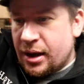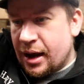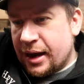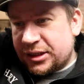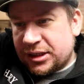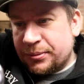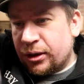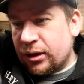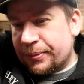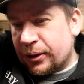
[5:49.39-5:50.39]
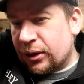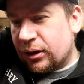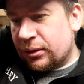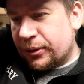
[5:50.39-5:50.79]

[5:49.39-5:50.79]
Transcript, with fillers: Uh, it's a smaller ball,